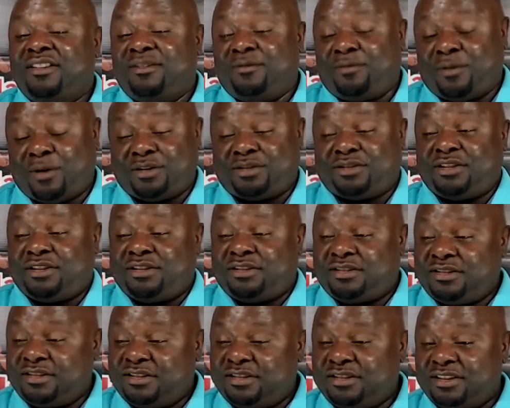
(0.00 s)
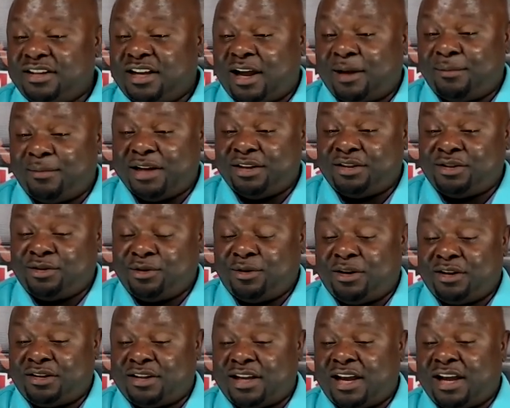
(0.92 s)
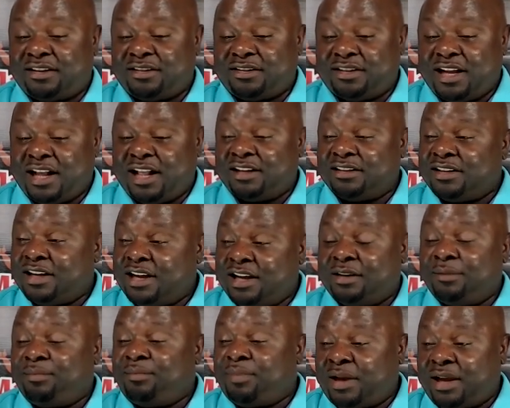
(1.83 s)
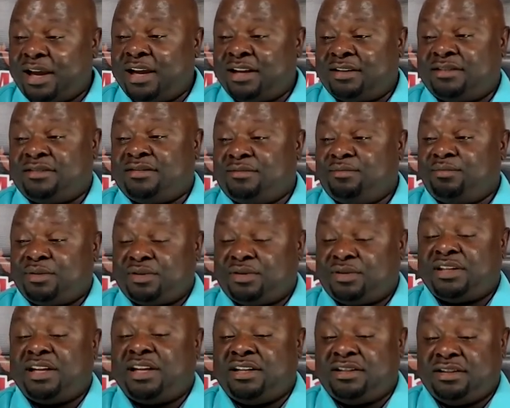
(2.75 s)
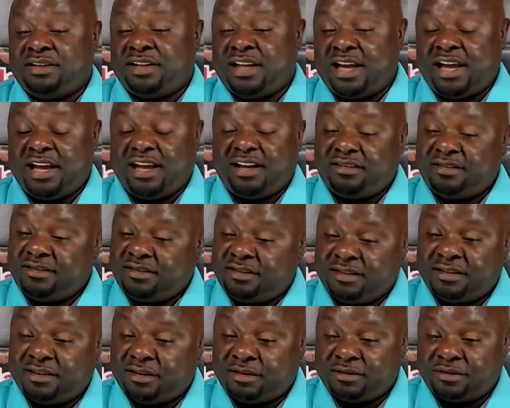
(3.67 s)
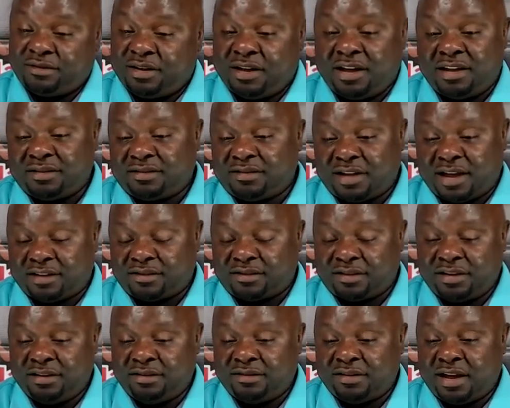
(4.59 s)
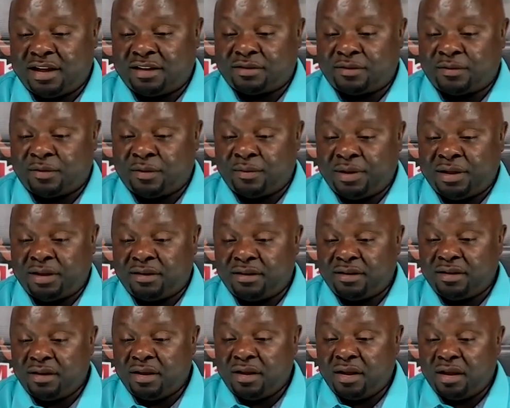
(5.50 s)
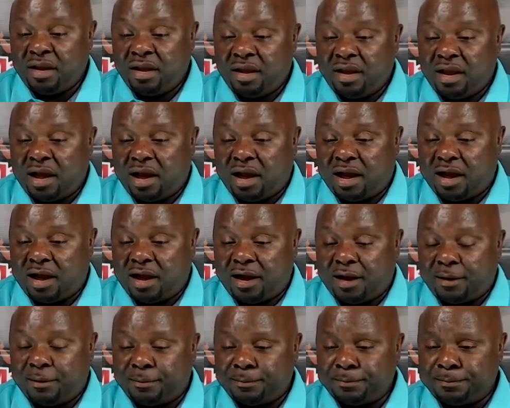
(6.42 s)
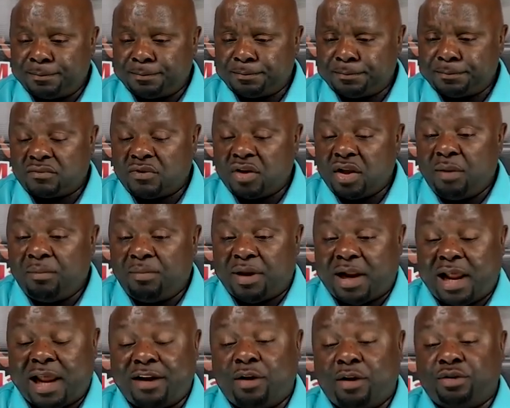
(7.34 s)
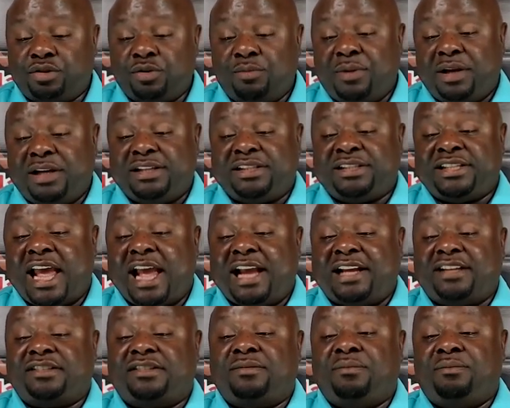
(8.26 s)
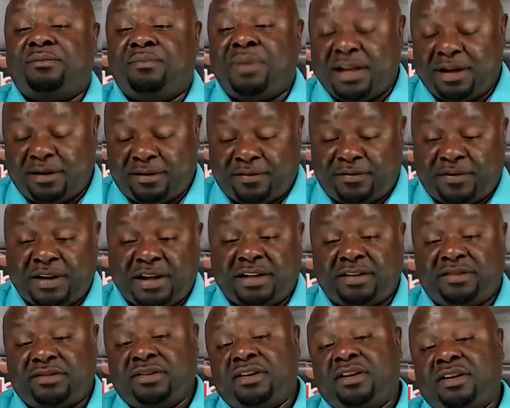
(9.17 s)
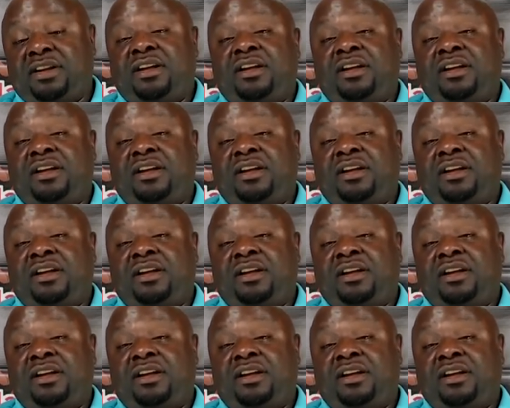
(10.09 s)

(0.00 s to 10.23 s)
versus I made two hundred thousand dollars and I had to pay X percentage of that. You know, that's that's an easy answer for me. Um, but I know what you mean tax benefits